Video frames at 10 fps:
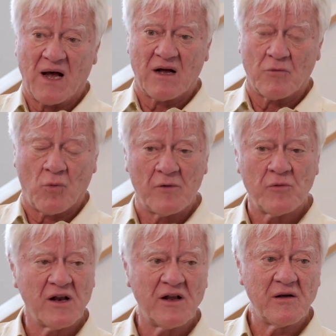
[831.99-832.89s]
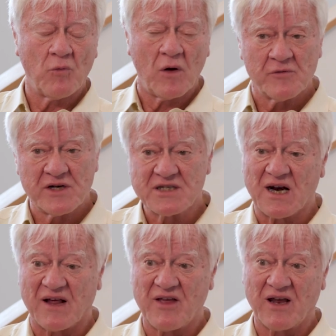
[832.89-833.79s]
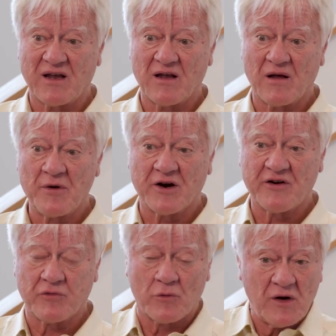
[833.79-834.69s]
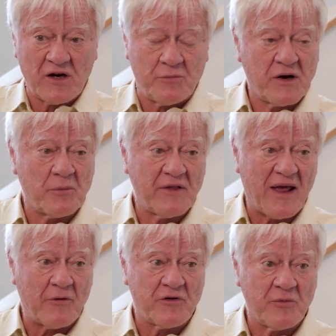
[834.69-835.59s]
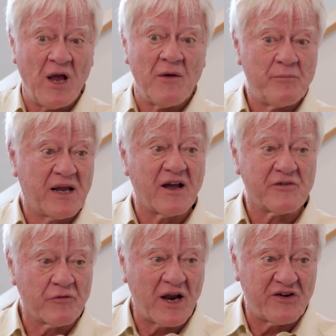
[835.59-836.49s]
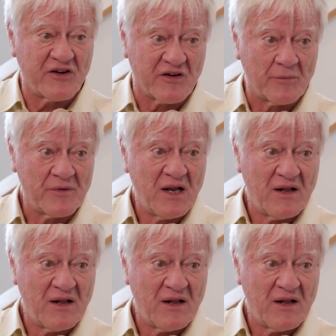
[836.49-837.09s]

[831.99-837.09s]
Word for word: Uh, one, willing, one reason I think Americans were willing to put up with that was because of racism.